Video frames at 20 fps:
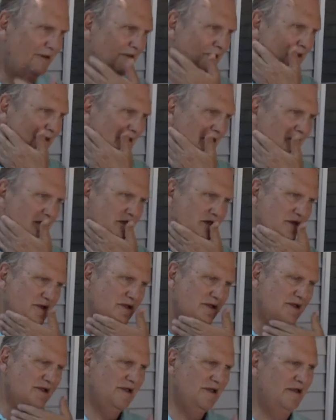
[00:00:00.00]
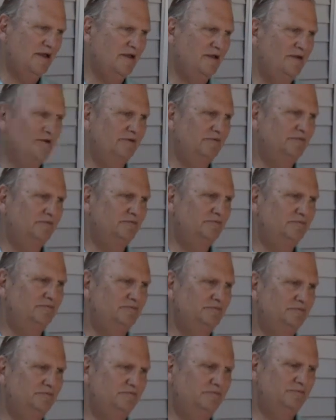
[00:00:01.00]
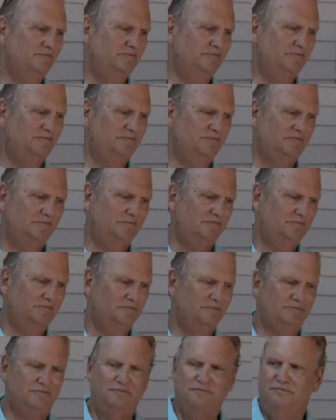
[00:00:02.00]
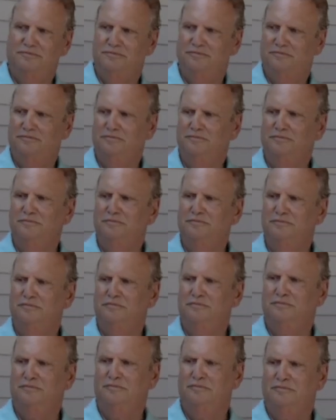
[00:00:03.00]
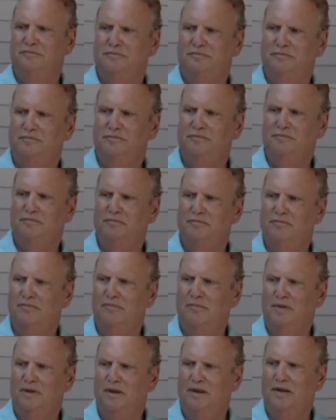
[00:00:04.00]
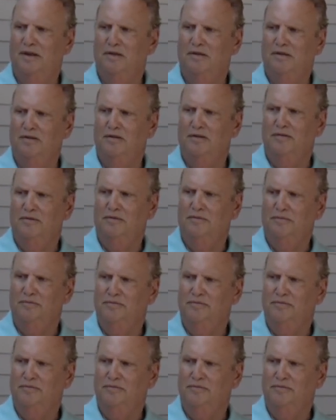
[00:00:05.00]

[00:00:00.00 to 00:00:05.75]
[no speech]